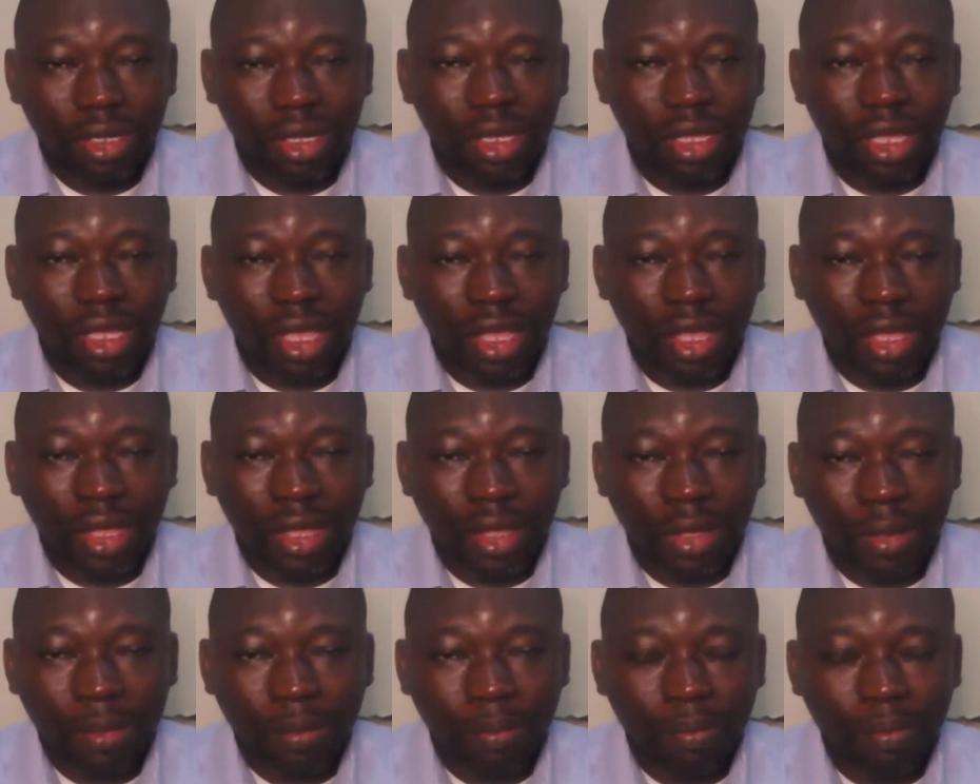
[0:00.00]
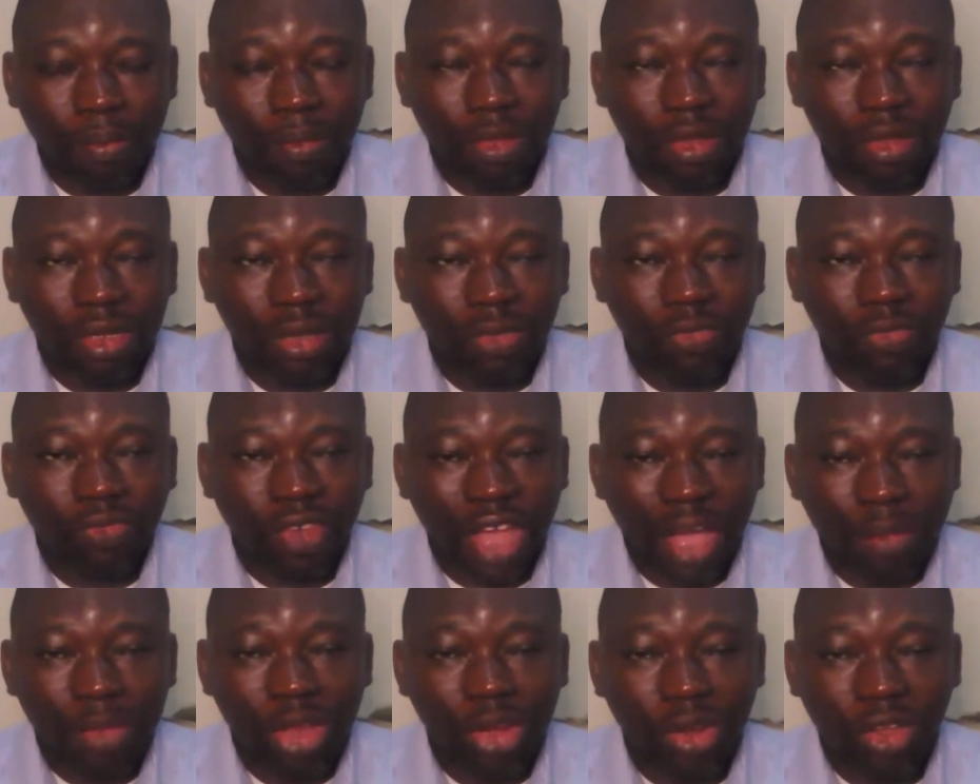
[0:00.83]
the
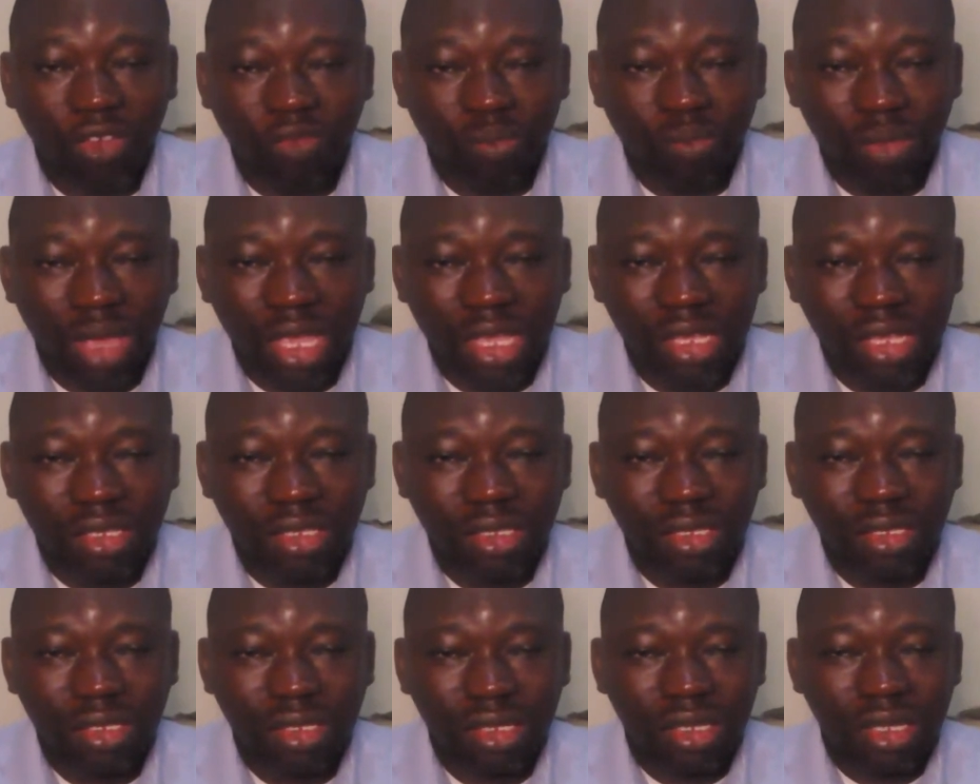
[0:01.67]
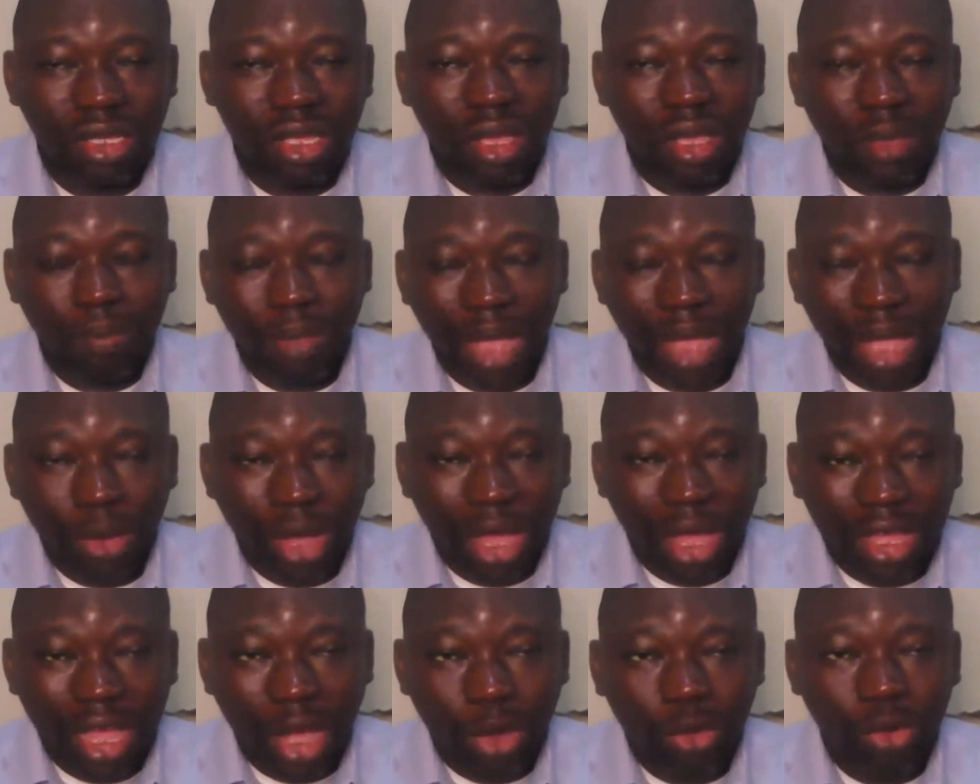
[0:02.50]
farming of maize, by our
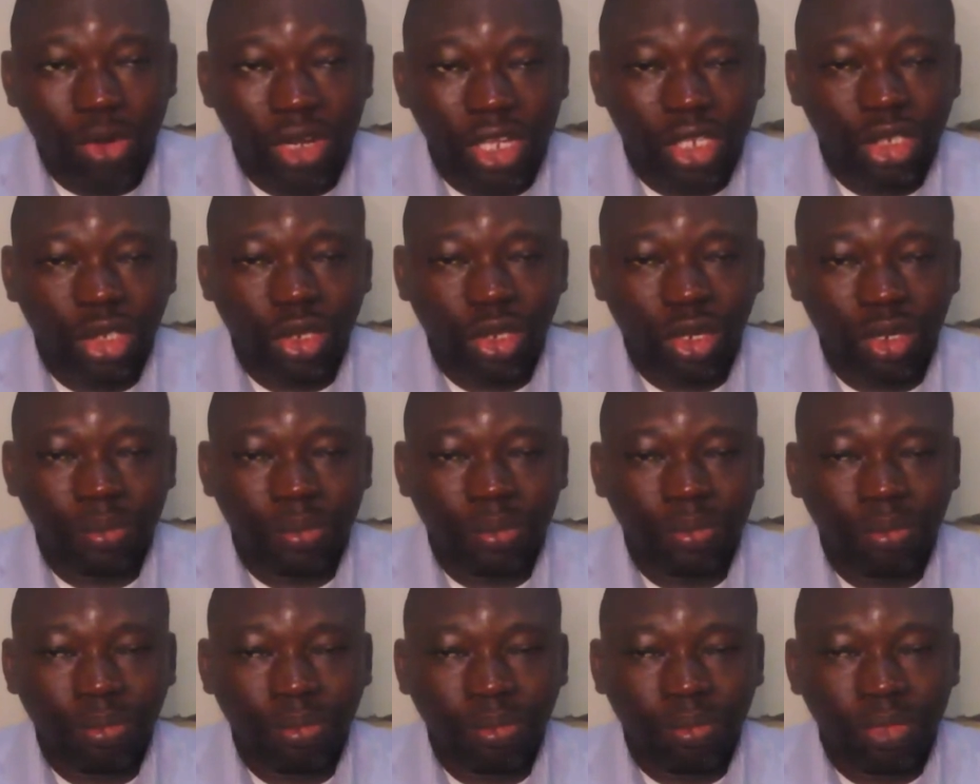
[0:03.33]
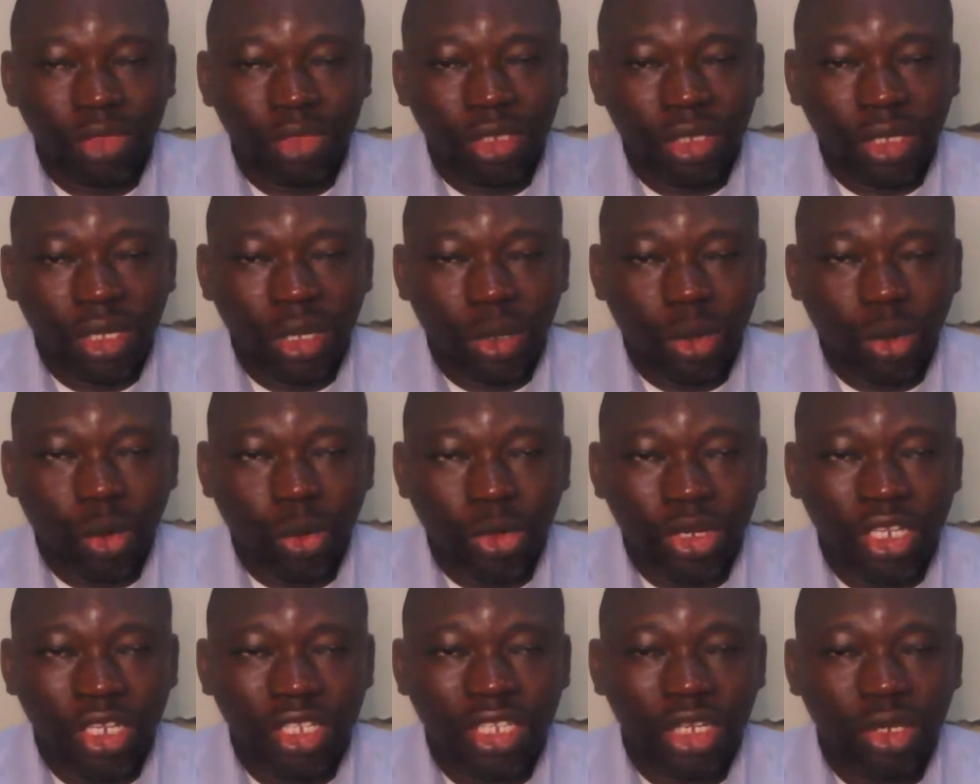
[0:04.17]
calculation, we
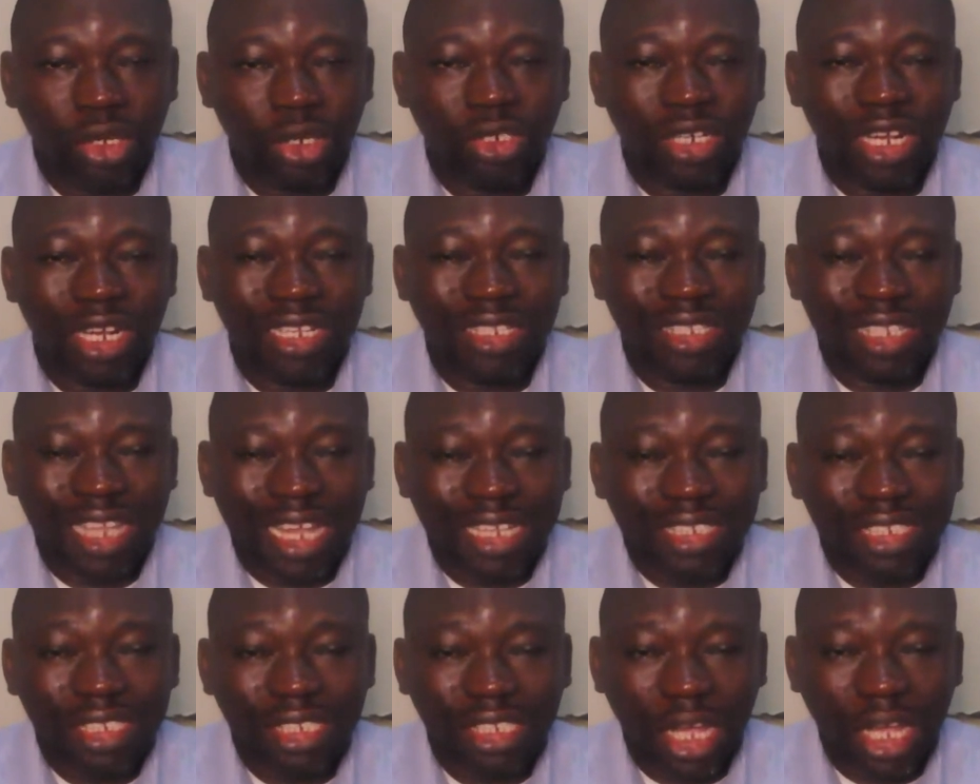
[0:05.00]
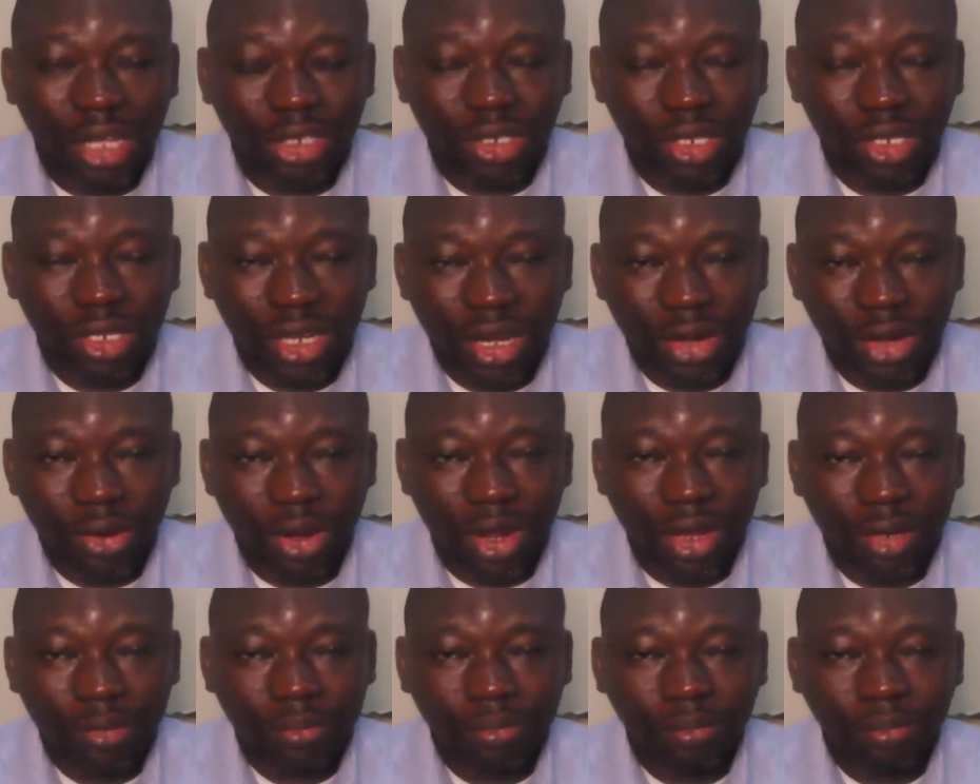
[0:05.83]
need 330,000 naira